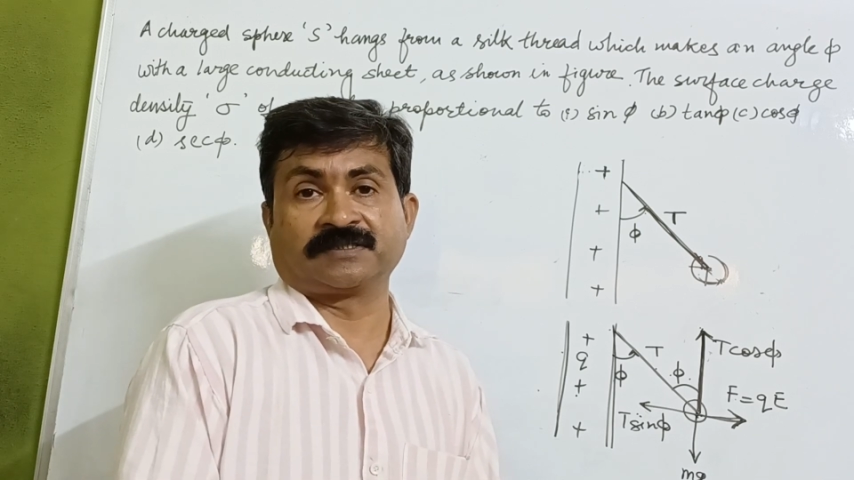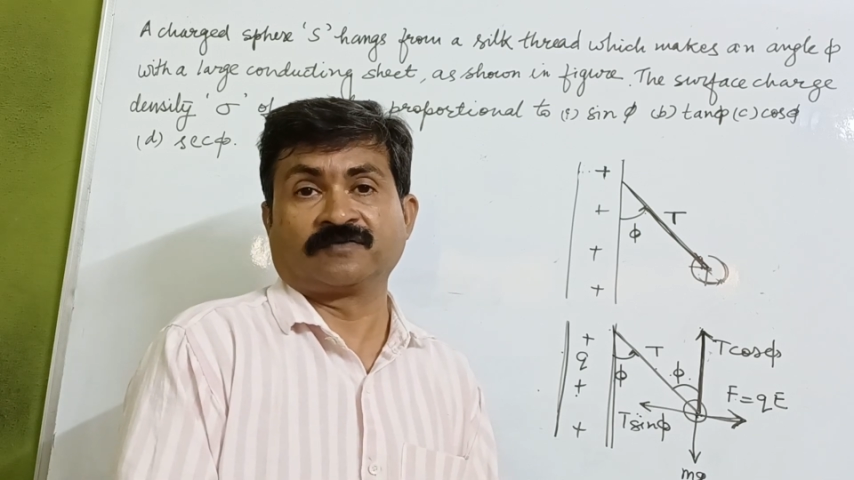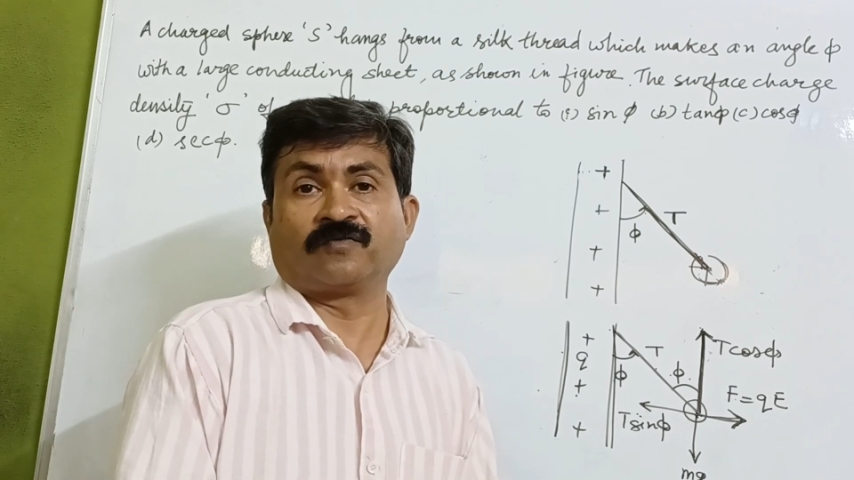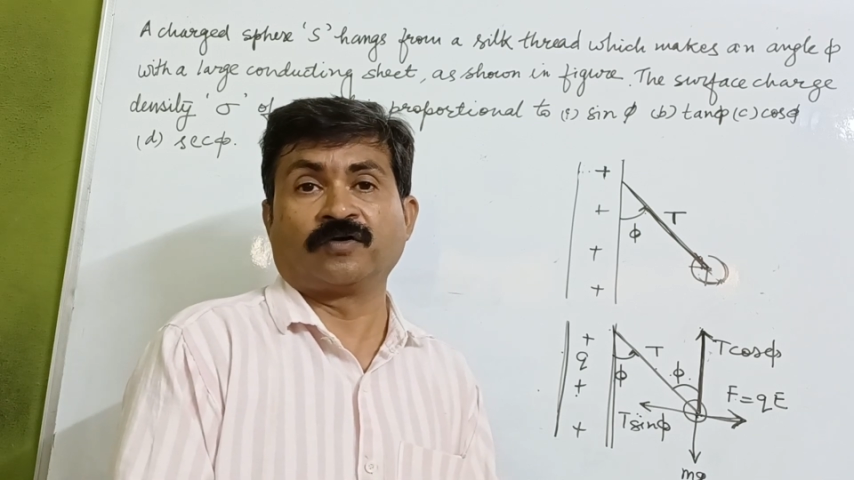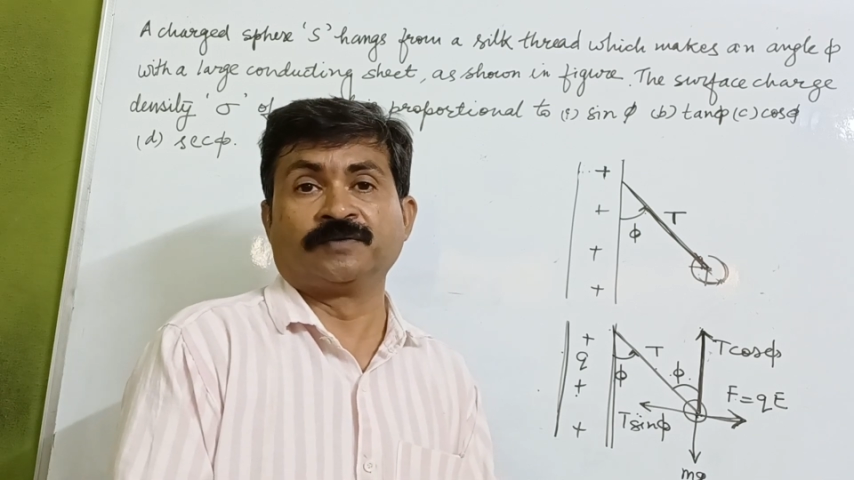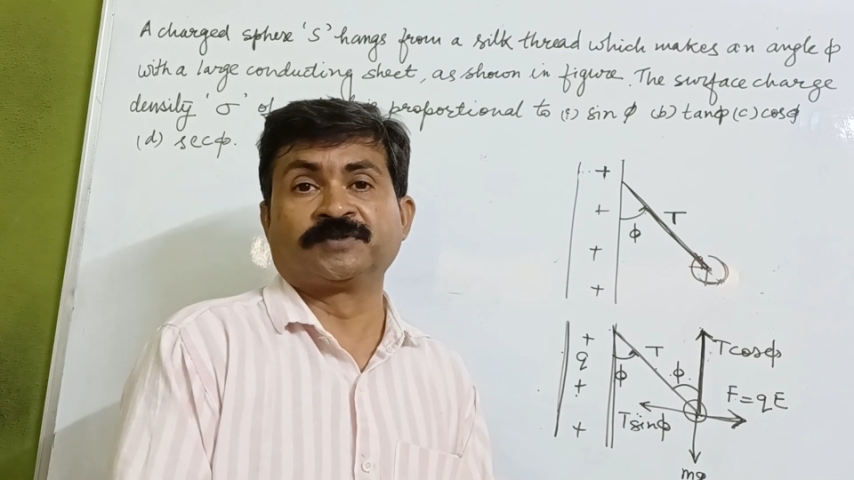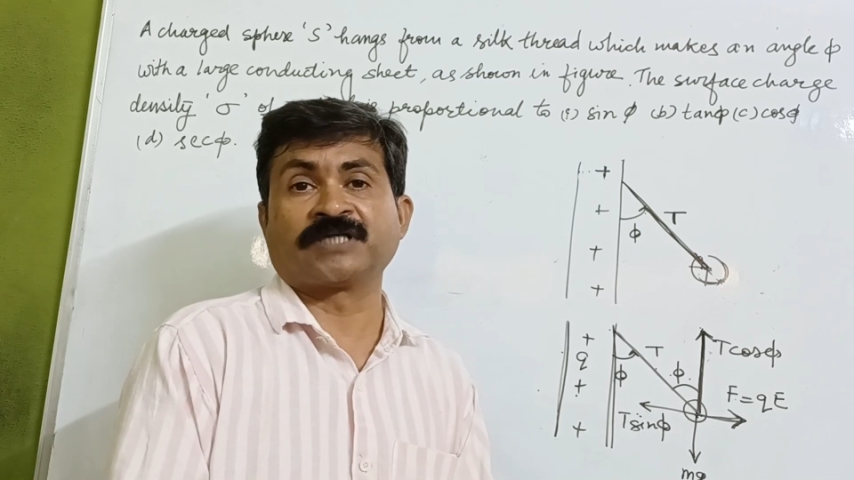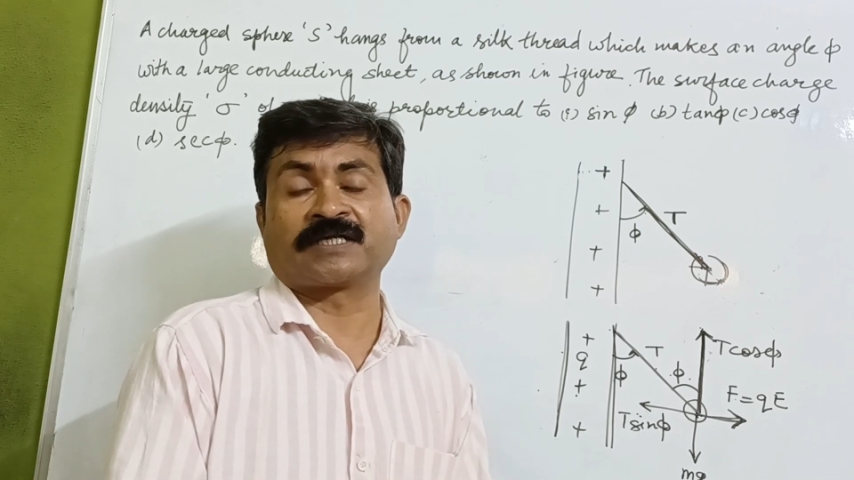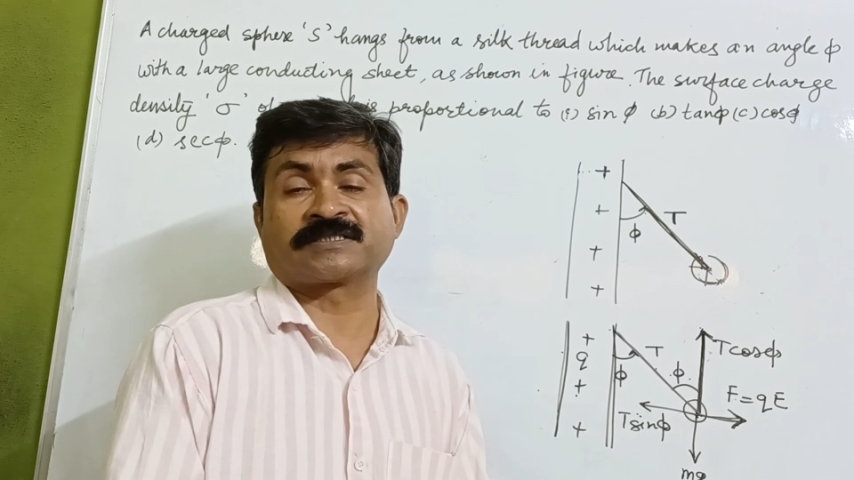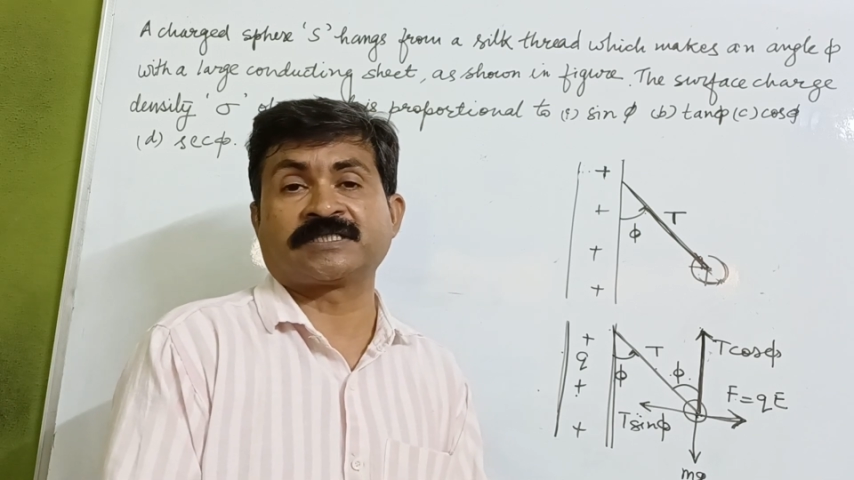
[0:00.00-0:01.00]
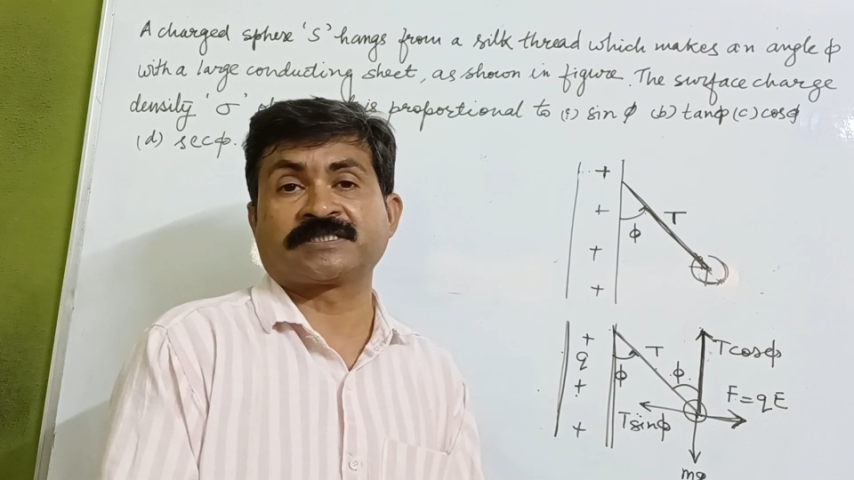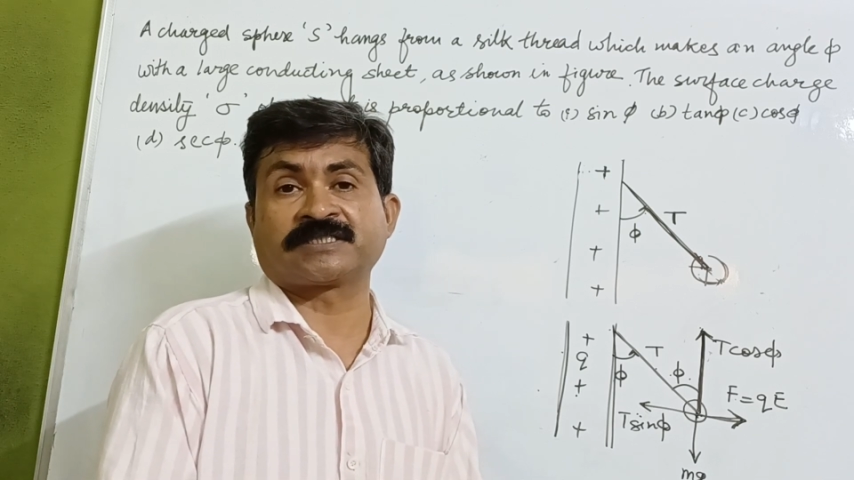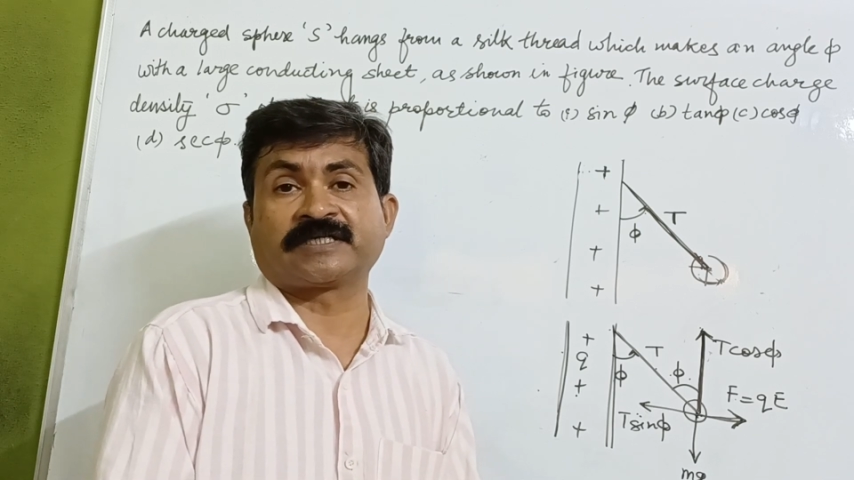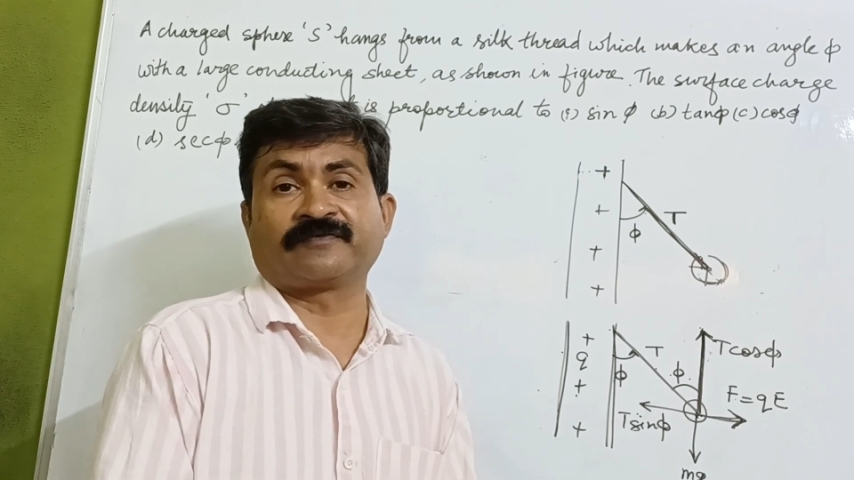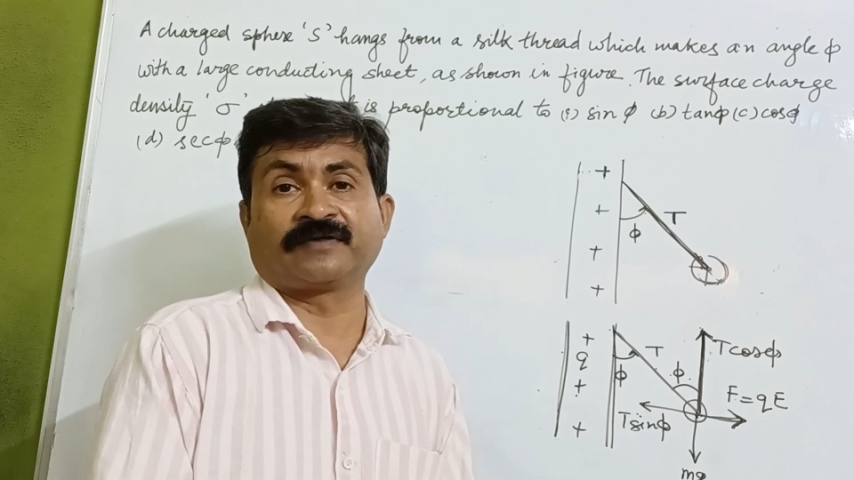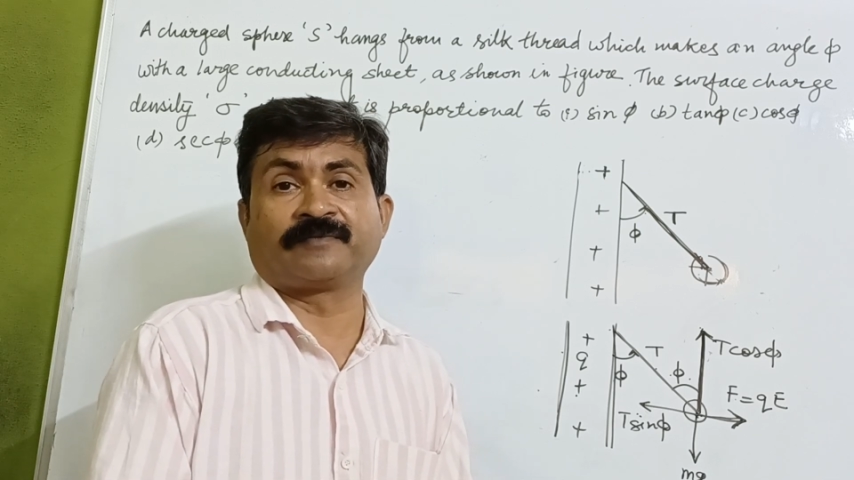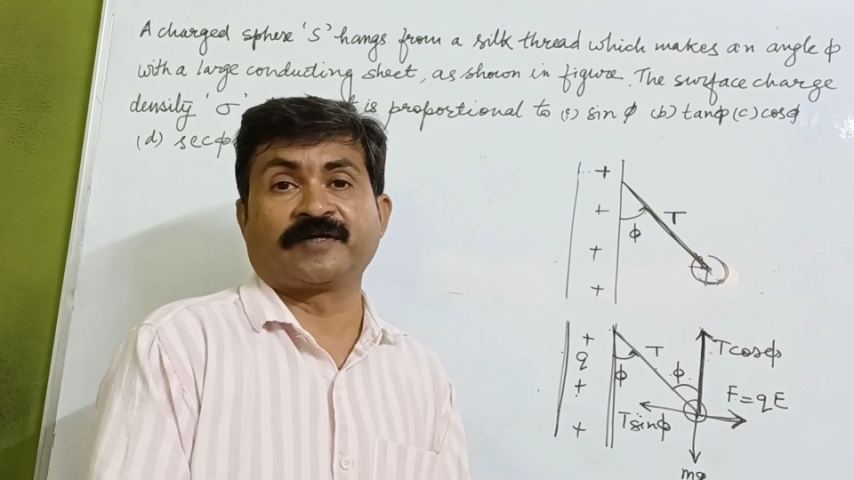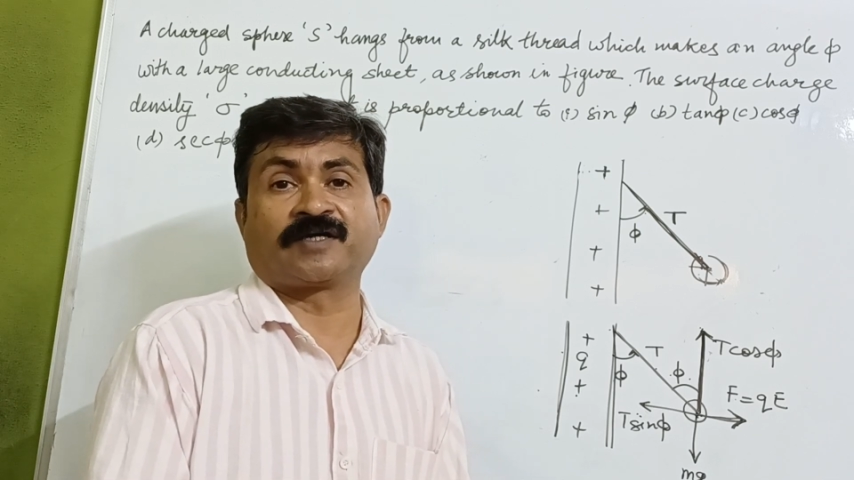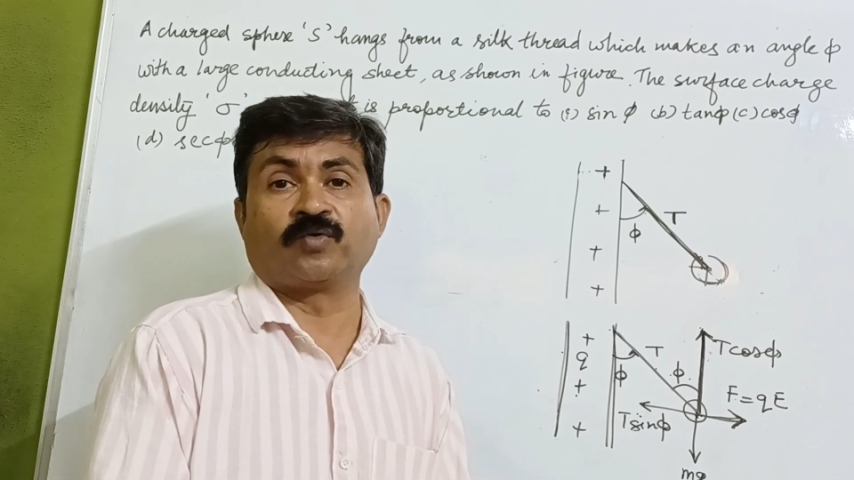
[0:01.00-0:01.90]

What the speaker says: Volume charge density will be